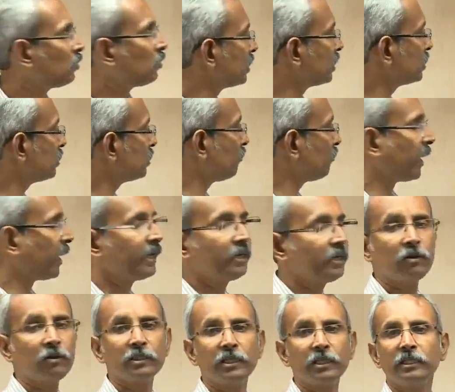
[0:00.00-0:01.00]
So once you
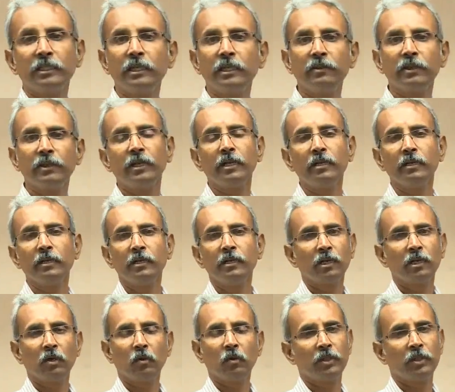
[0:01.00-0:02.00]
find out that, then you can
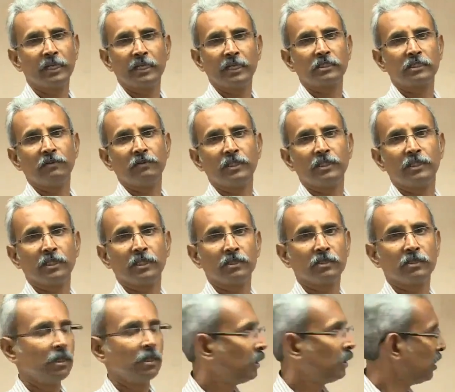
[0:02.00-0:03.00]
do the rest of the
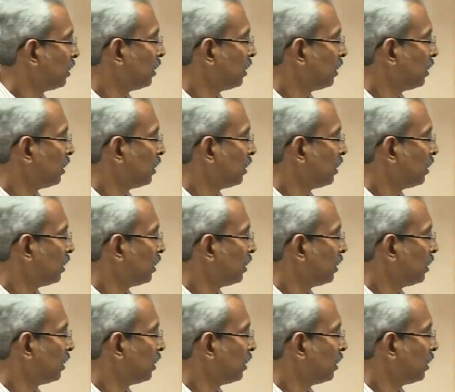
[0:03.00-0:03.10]
things.